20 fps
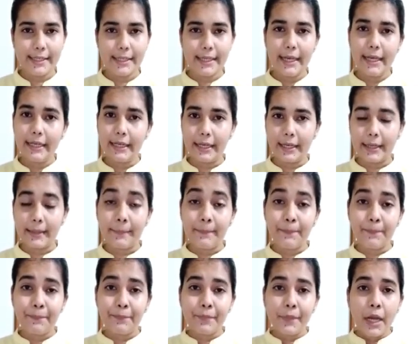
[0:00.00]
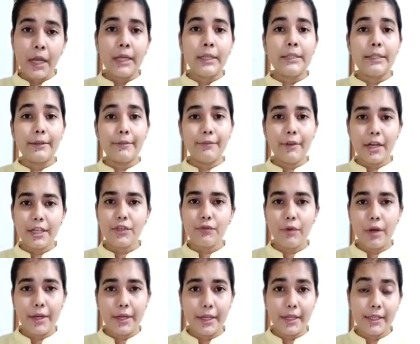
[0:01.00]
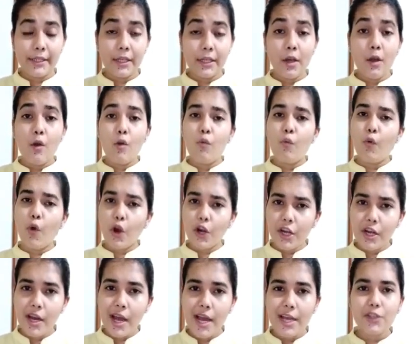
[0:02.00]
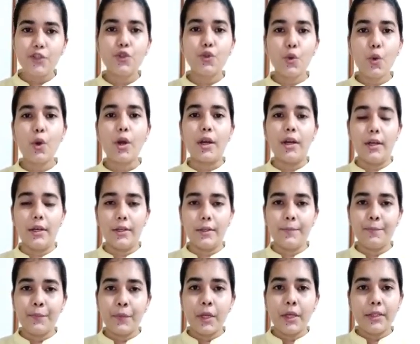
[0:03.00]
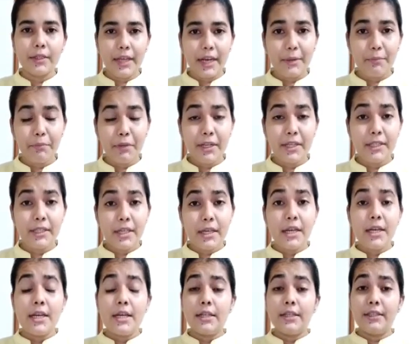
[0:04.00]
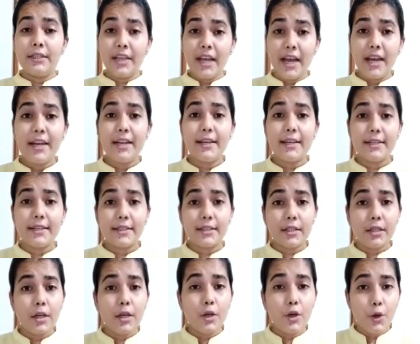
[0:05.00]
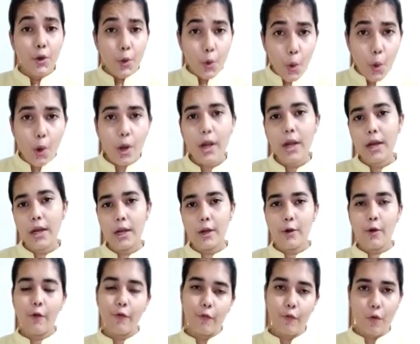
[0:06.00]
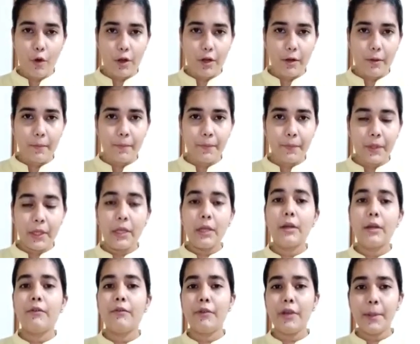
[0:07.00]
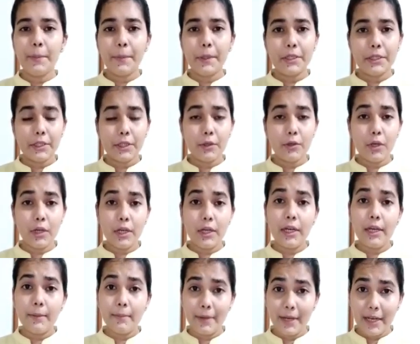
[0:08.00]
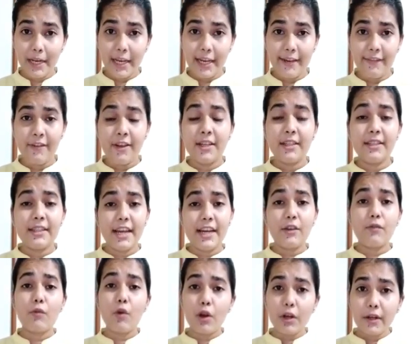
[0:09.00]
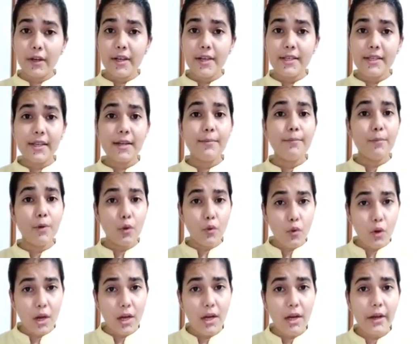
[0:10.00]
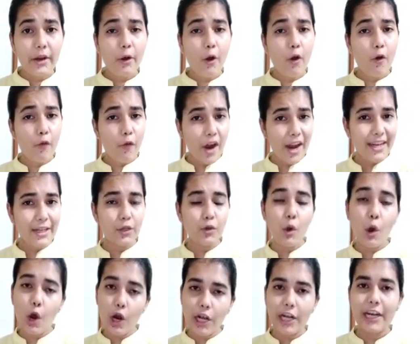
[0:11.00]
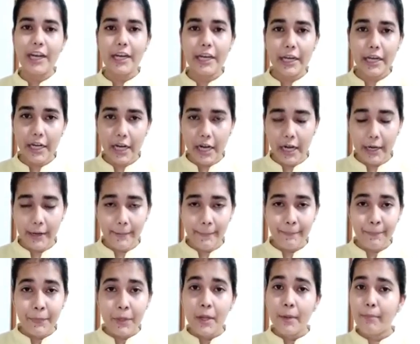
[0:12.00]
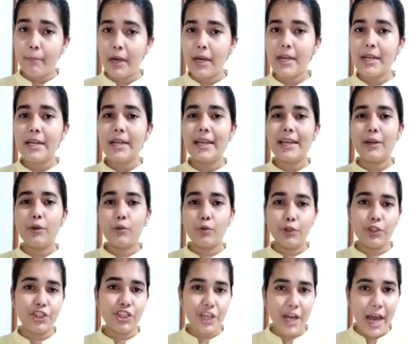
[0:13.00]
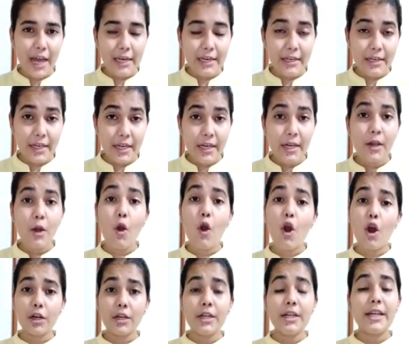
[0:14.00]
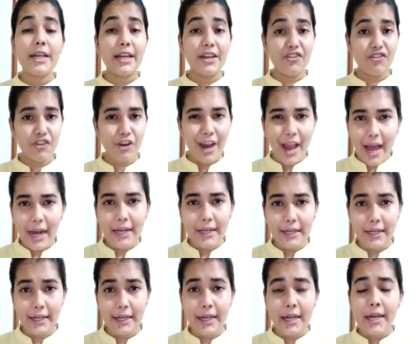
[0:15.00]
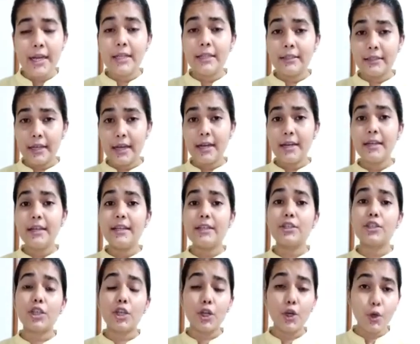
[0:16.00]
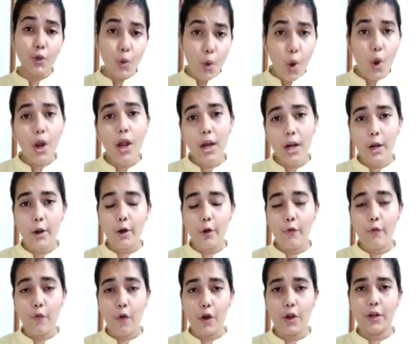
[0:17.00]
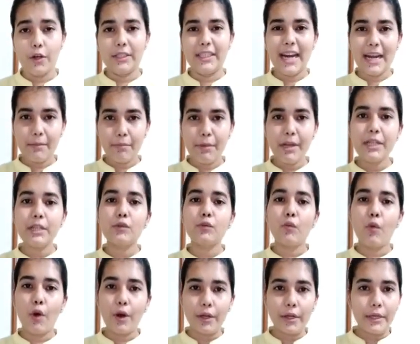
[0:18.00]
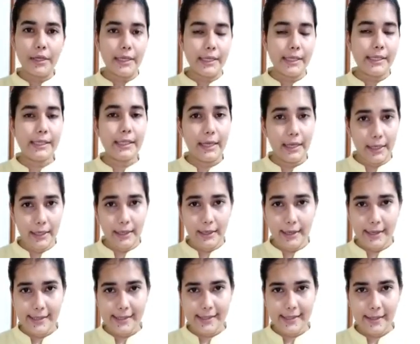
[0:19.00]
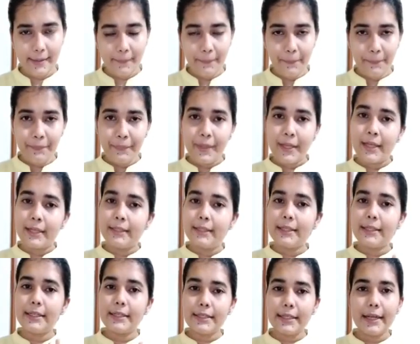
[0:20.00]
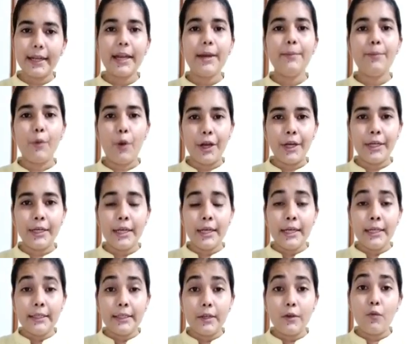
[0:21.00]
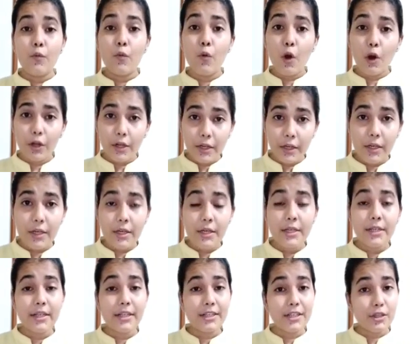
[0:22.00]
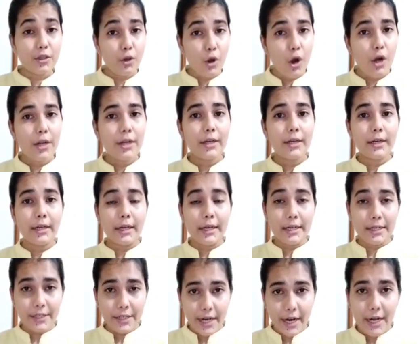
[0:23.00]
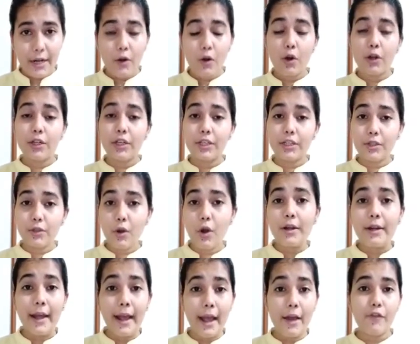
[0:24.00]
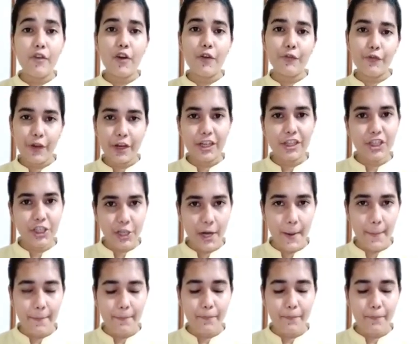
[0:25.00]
in it. The first one is water has no color. That means there is no color of water. We particularly believe that water is in blue color or white or green in color. But in originality or in reality, there is no color of water. That means water is colorless. Then the second point, that water does not contain or does not have a fixed shape,